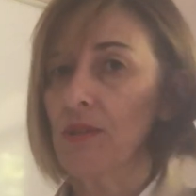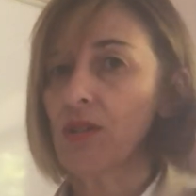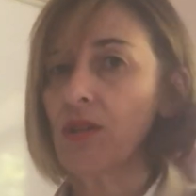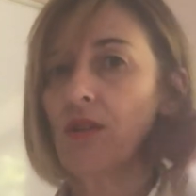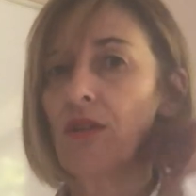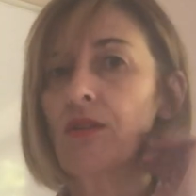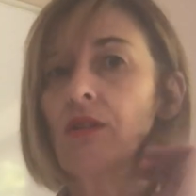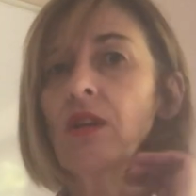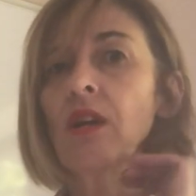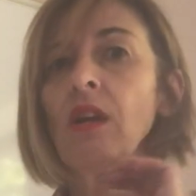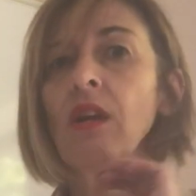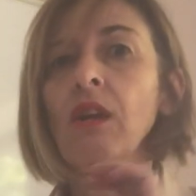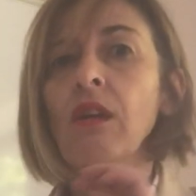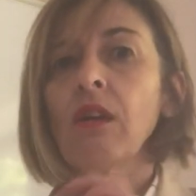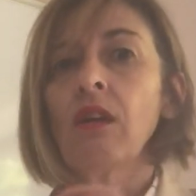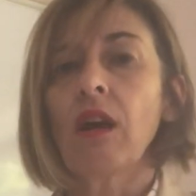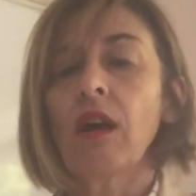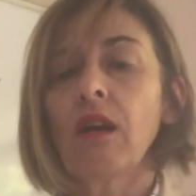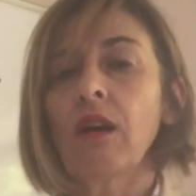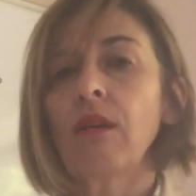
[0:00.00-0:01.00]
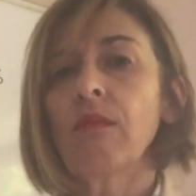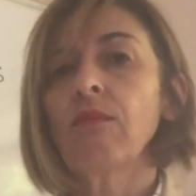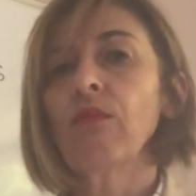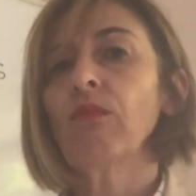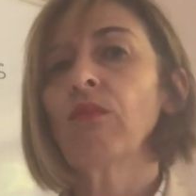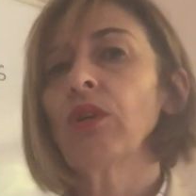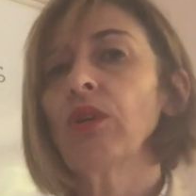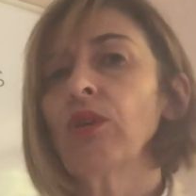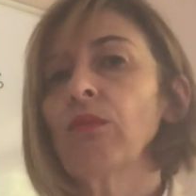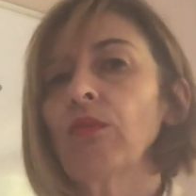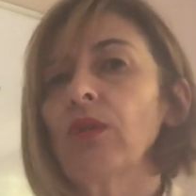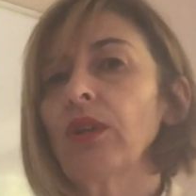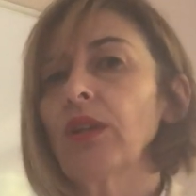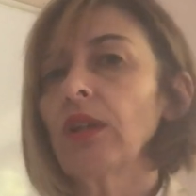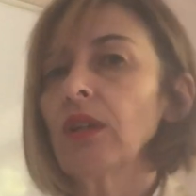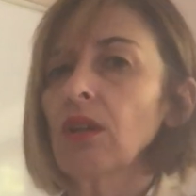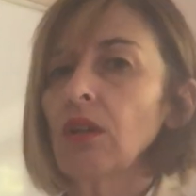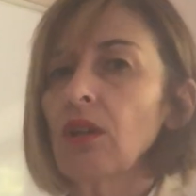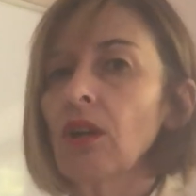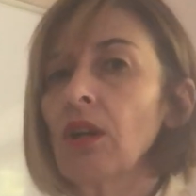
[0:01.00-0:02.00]
So when you're
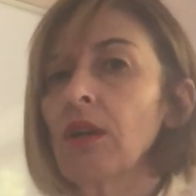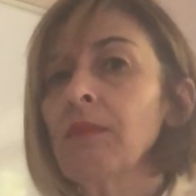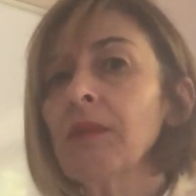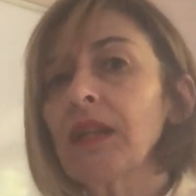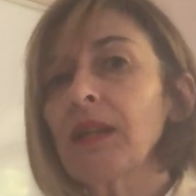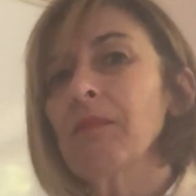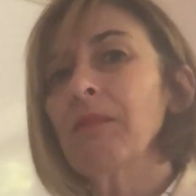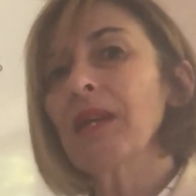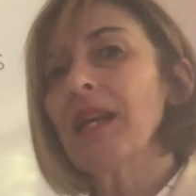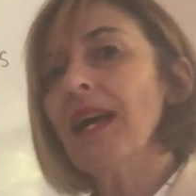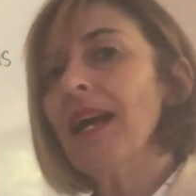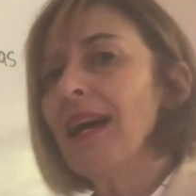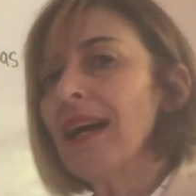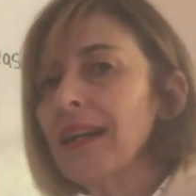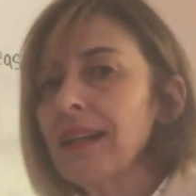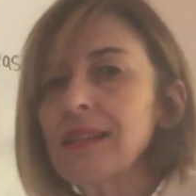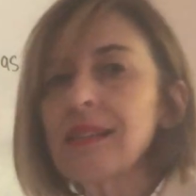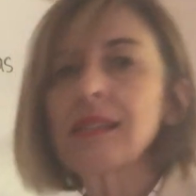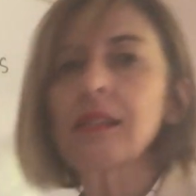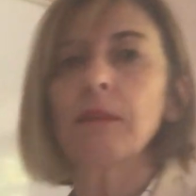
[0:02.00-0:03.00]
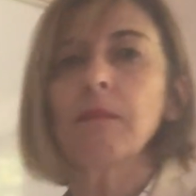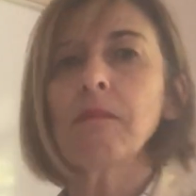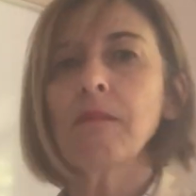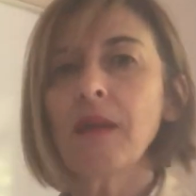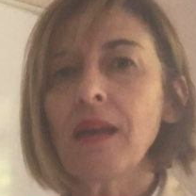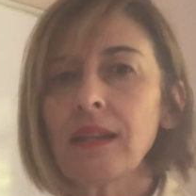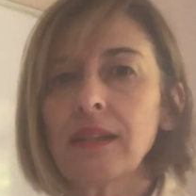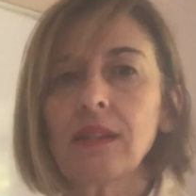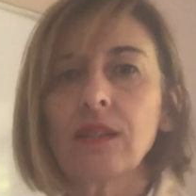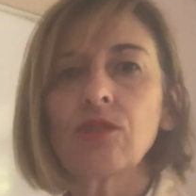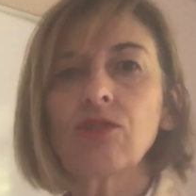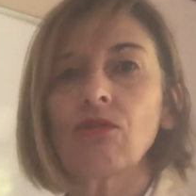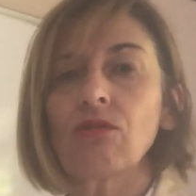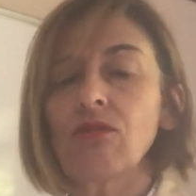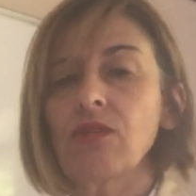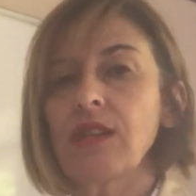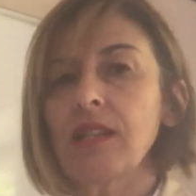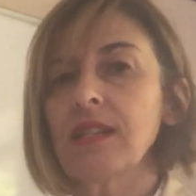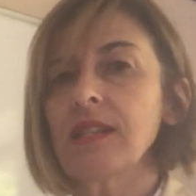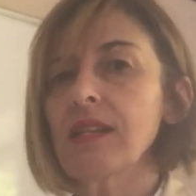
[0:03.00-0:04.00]
working at home, it can be hard to manage all
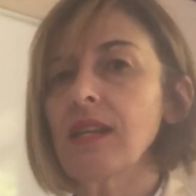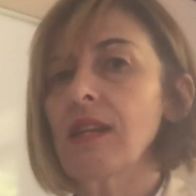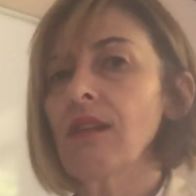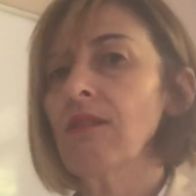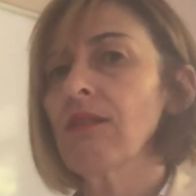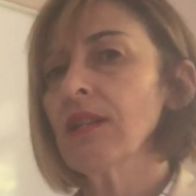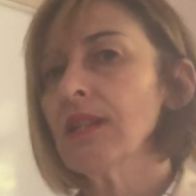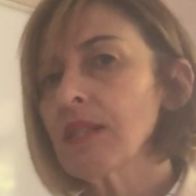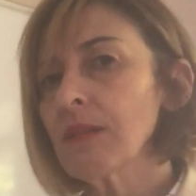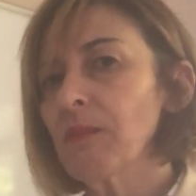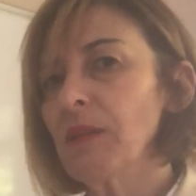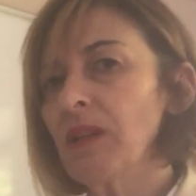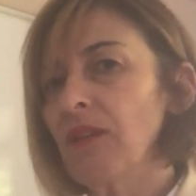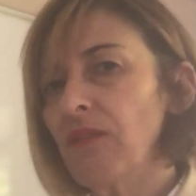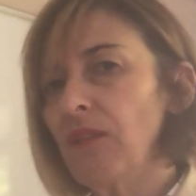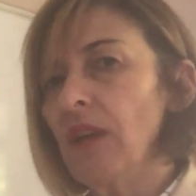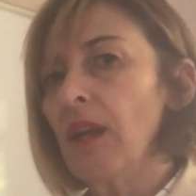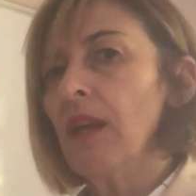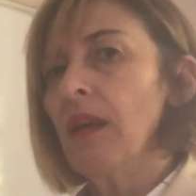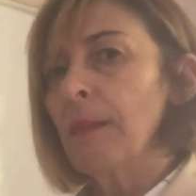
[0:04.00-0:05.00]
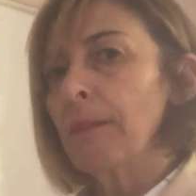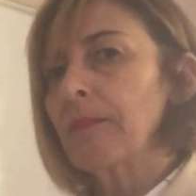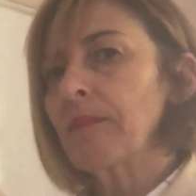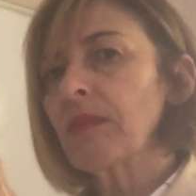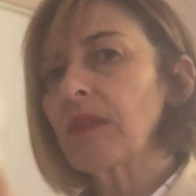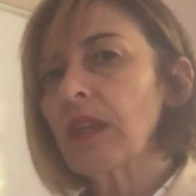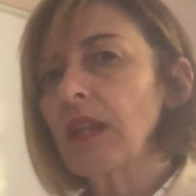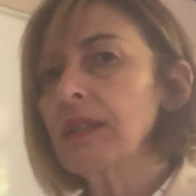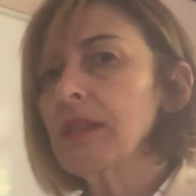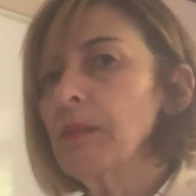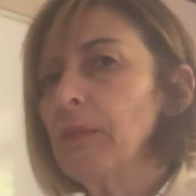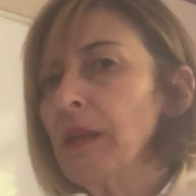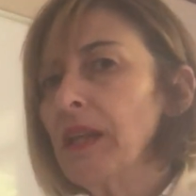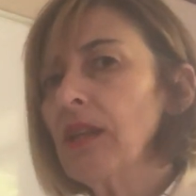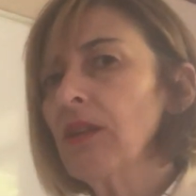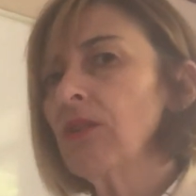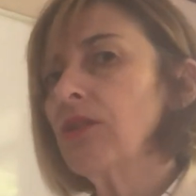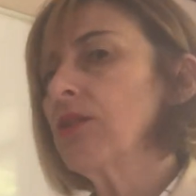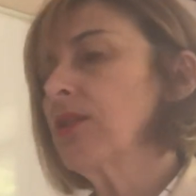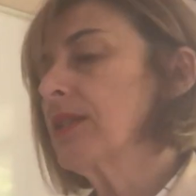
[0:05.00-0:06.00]
these areas, but
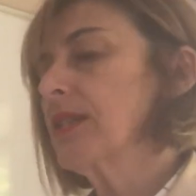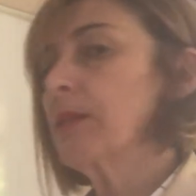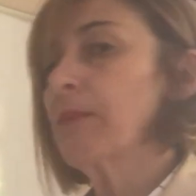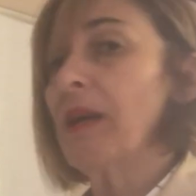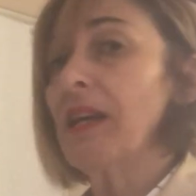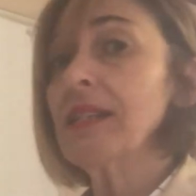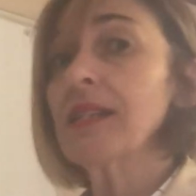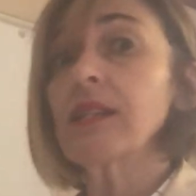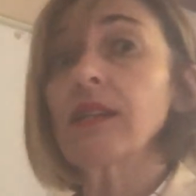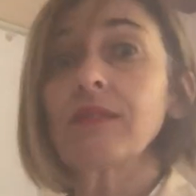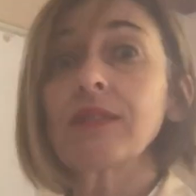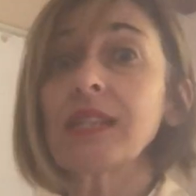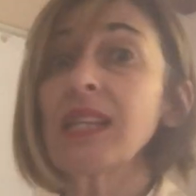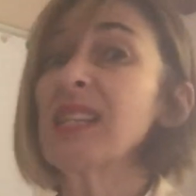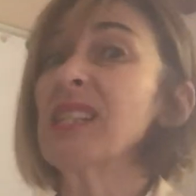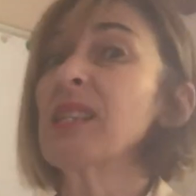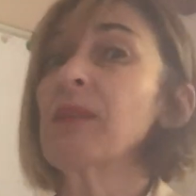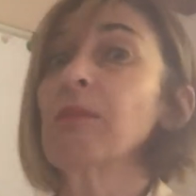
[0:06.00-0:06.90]
depending on your space, and I've seen